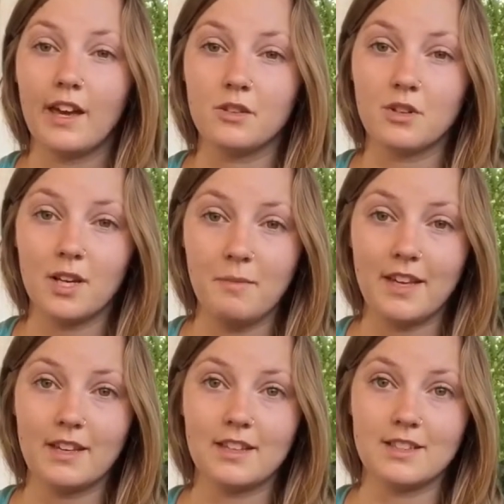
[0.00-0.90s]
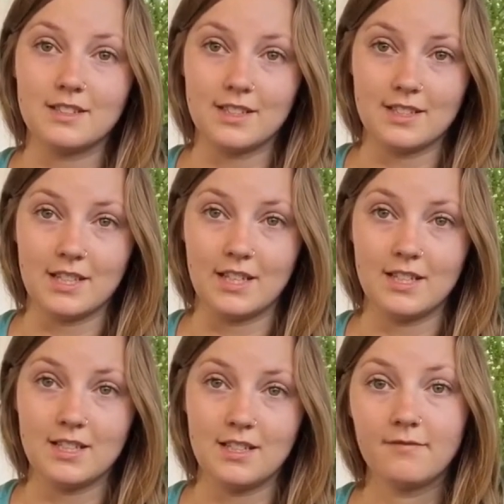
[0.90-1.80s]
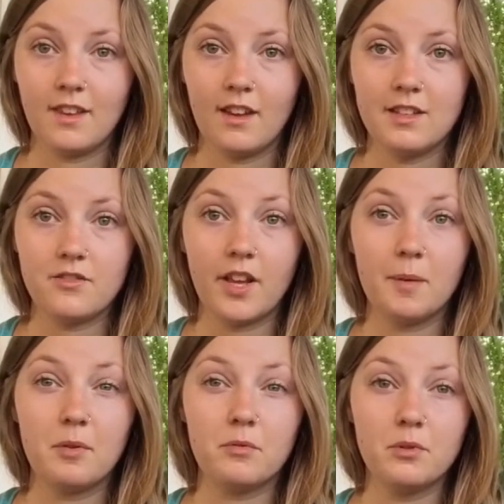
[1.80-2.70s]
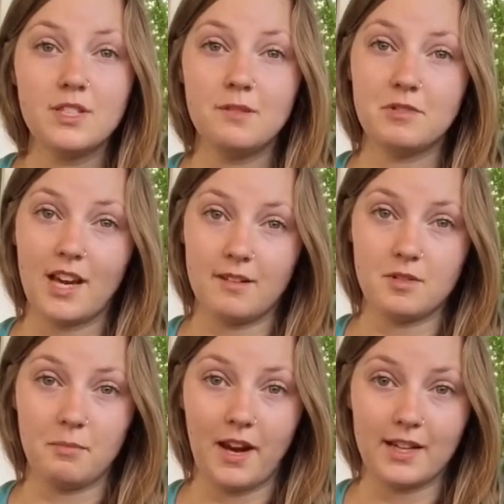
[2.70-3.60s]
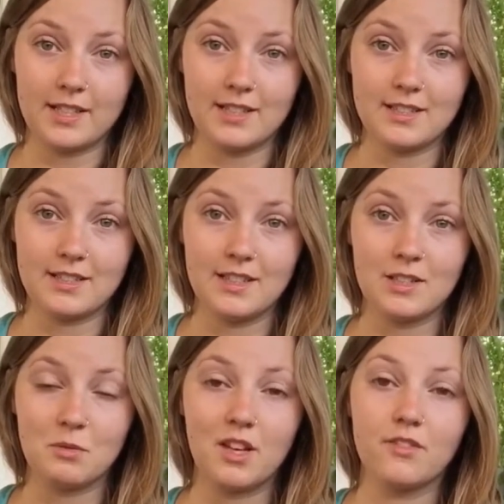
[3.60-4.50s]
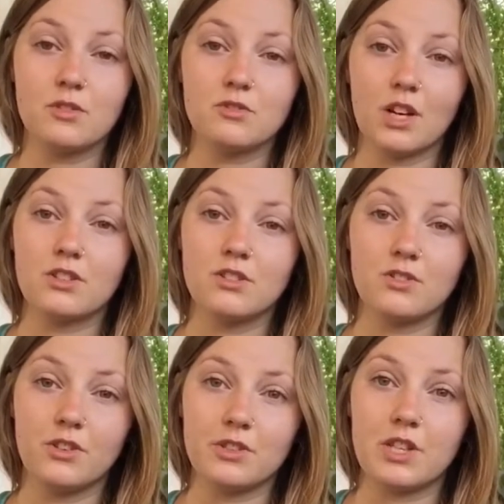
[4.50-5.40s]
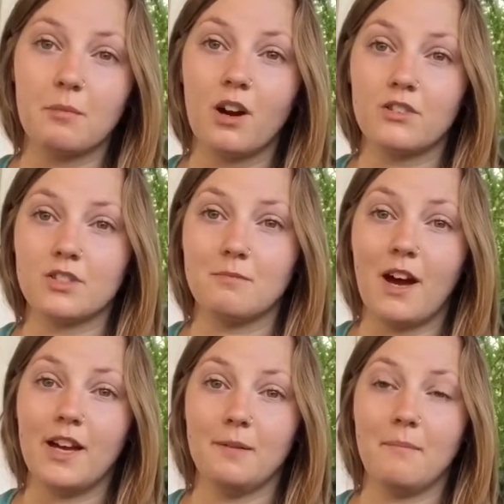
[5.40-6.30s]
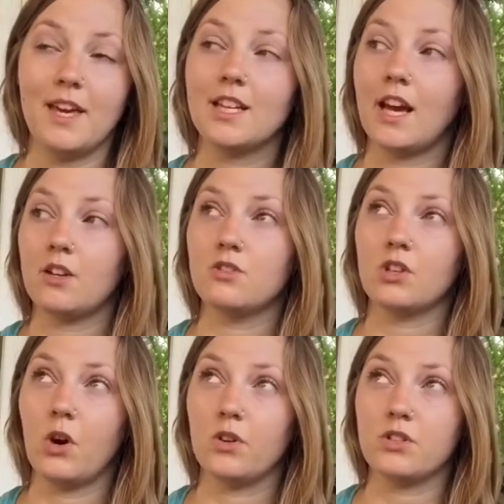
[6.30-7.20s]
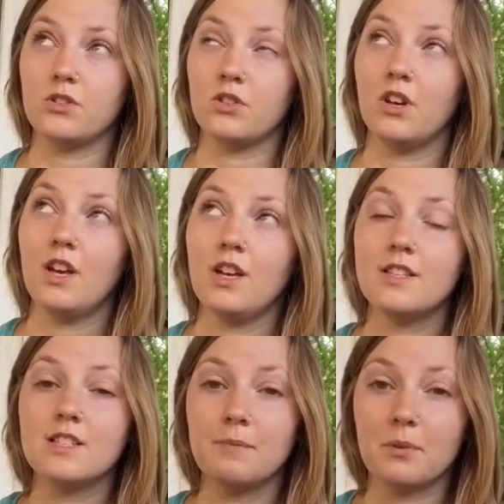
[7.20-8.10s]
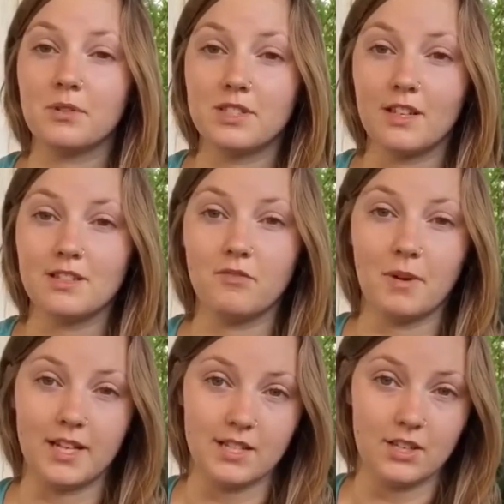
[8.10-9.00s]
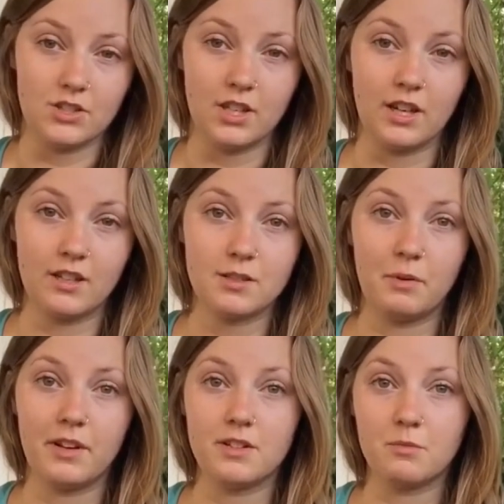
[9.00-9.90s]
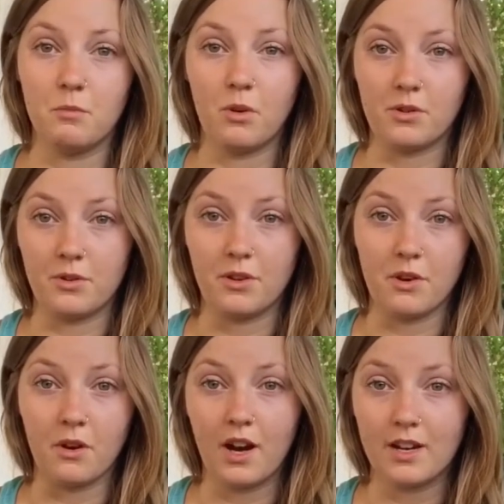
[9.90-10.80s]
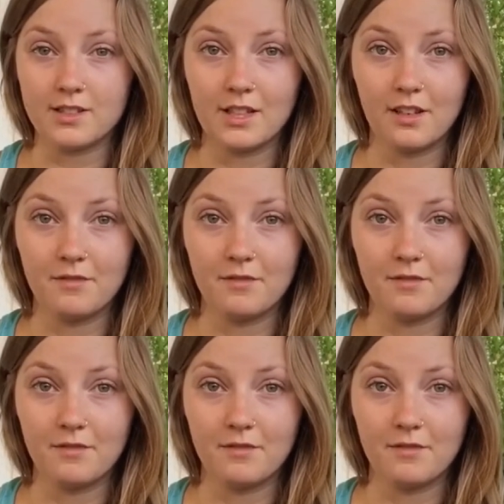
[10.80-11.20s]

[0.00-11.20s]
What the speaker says: try to make it consistent. Develop a routine time to practice, and this will give instructions to your subconscious mind and may allow you to go into deeper states of meditation and experience more through your yoga asana.